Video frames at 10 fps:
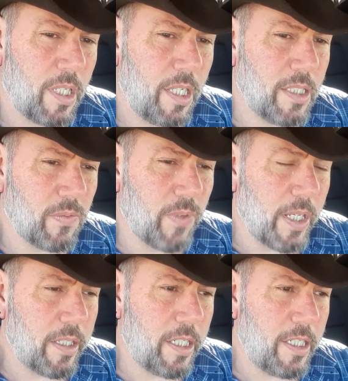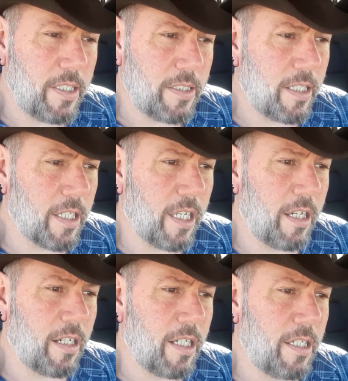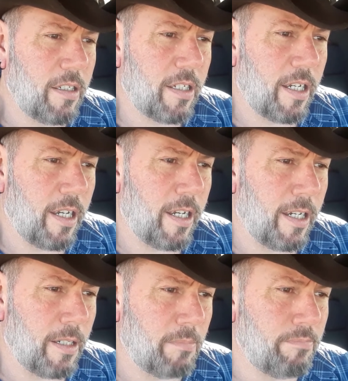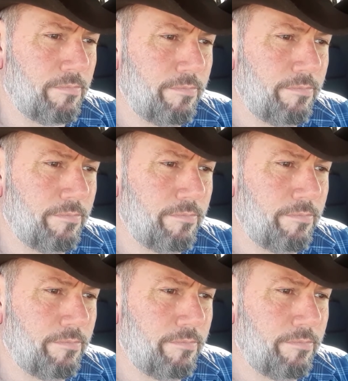it's very easy to carry. Um,